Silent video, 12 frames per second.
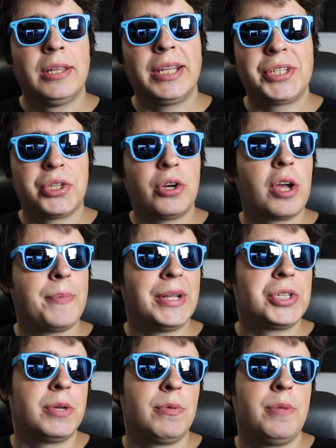let's talk
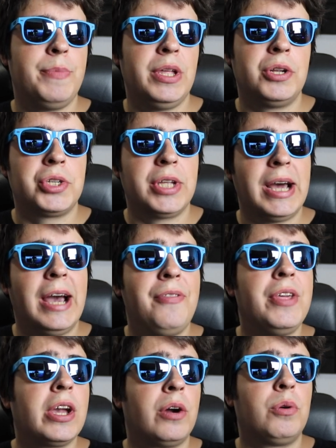about some of the meters that I
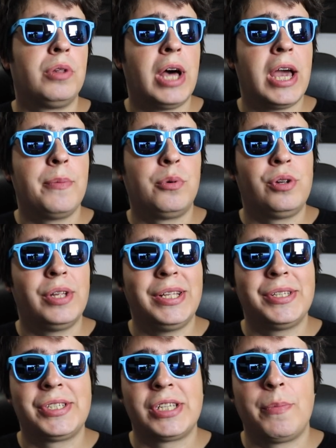think are reliable
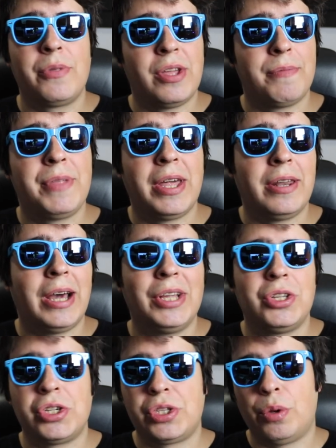and some of them that I
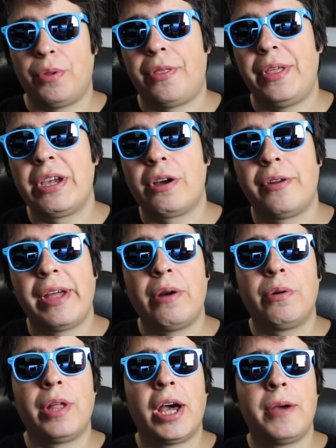just don't think are that
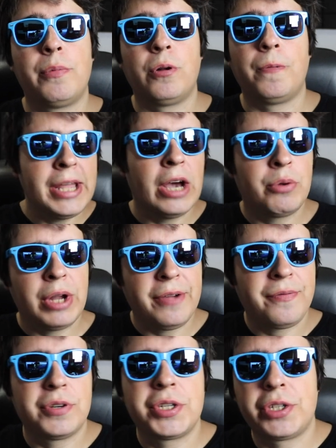reliable. Now, when I
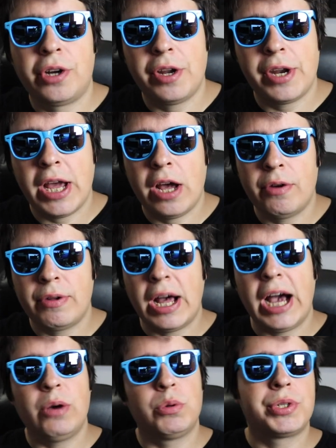first started out,
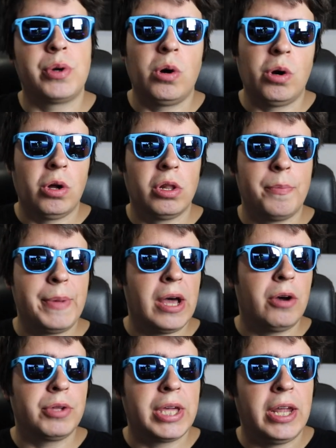I was all
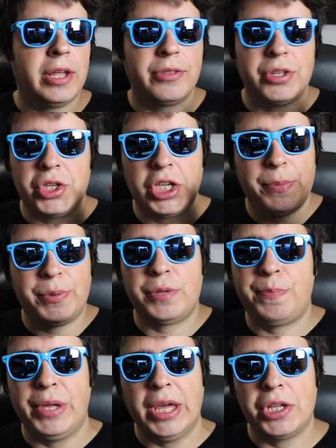about getting the
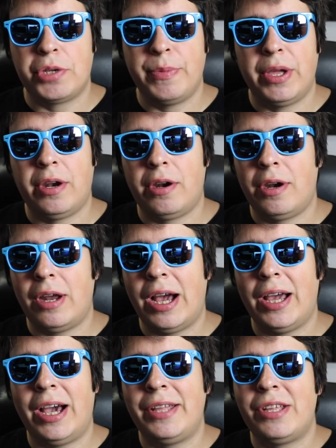cheapest pH meter.
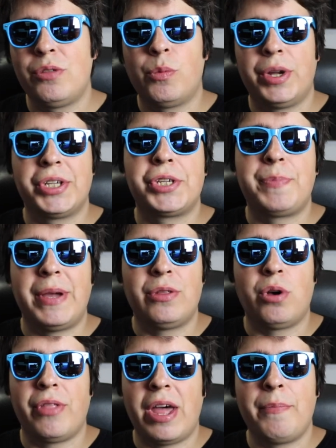I, I didn't want to
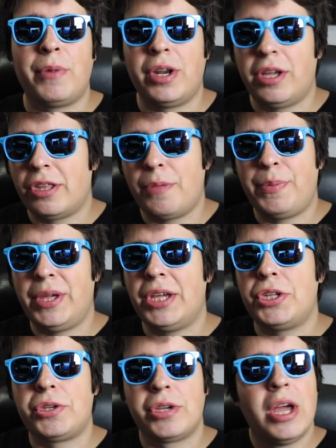spend all that money on the
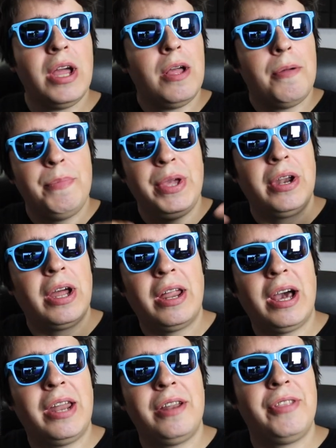pH meter.
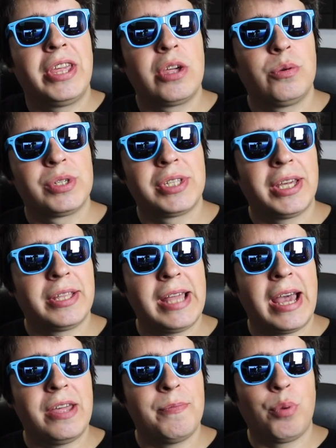I, I, didn't think it was like
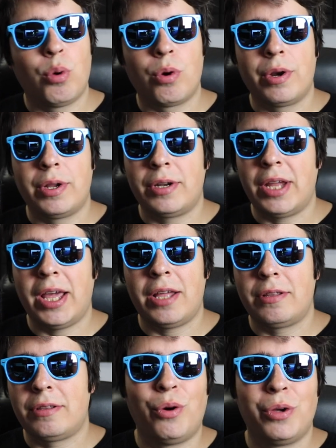that important
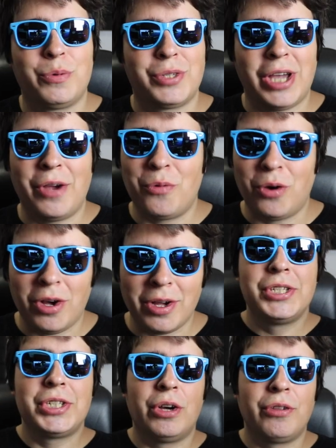and boy was I
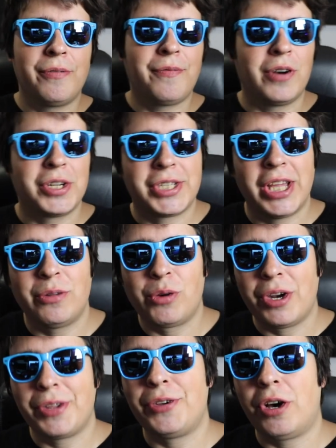wrong. So the first thing we're
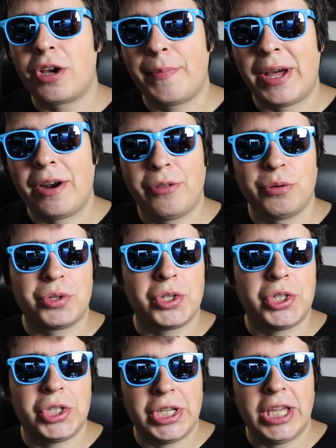gonna talk about are those
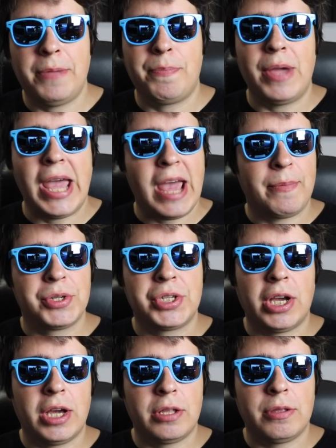cheap
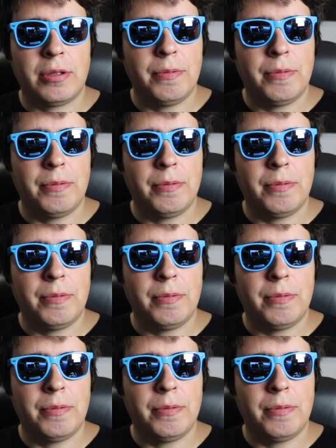Amazon